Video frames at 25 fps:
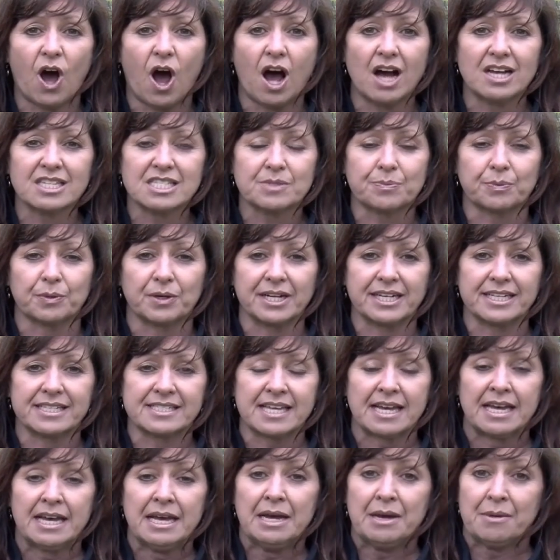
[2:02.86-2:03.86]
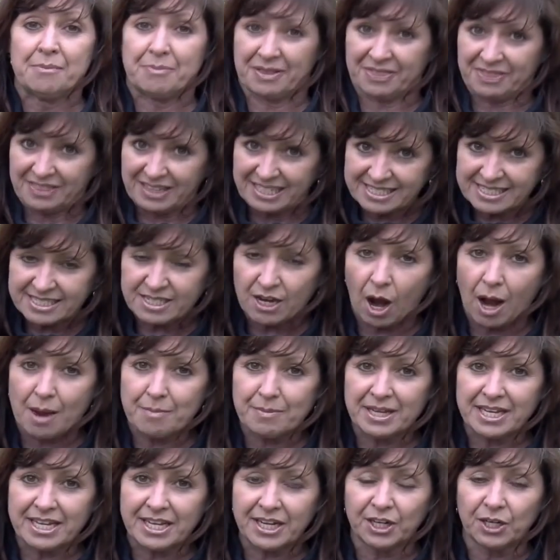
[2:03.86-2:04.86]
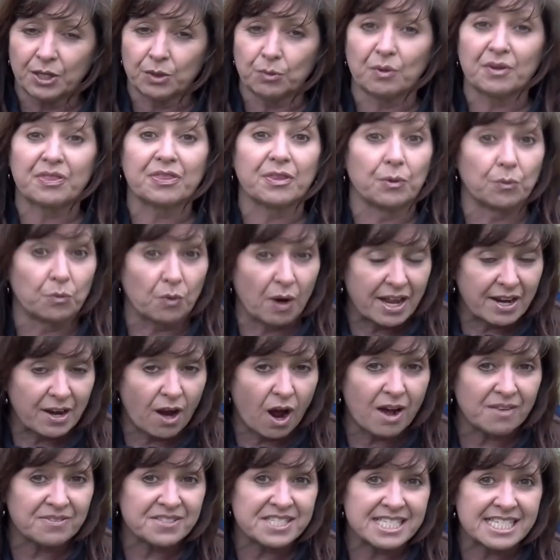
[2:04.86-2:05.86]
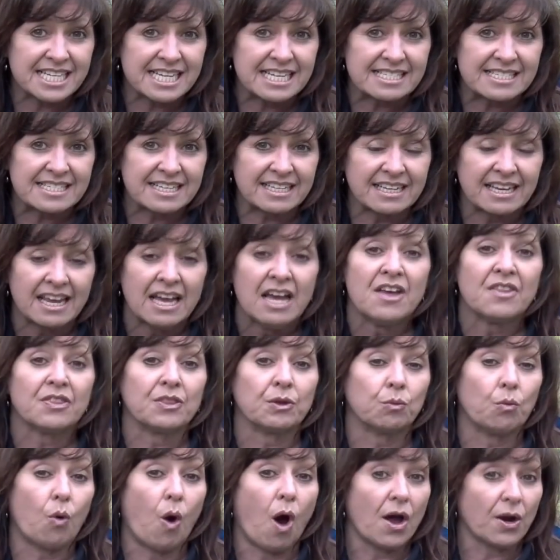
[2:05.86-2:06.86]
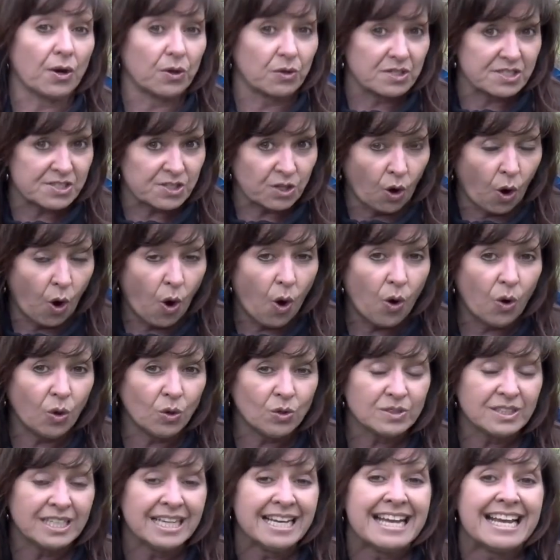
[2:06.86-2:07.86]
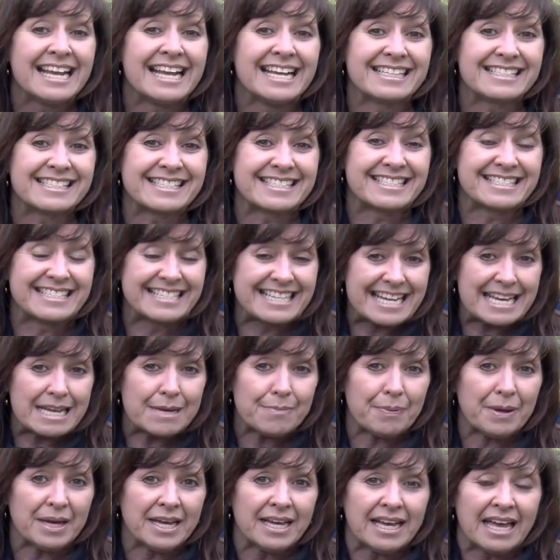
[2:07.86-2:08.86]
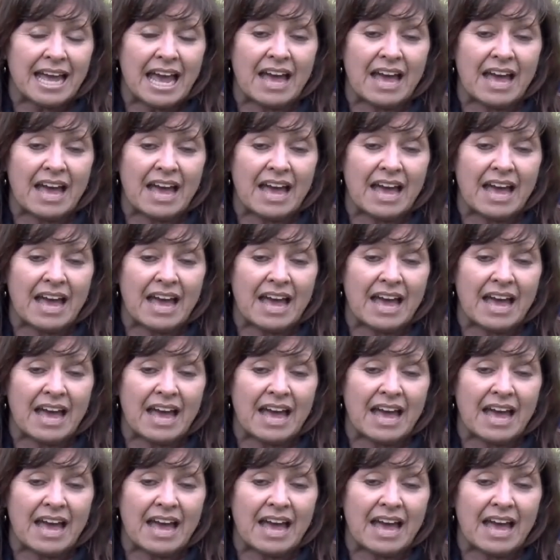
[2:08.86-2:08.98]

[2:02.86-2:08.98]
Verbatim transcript: Hot Springs. But this time of year, with the runoff season, the water is cold, it's deep,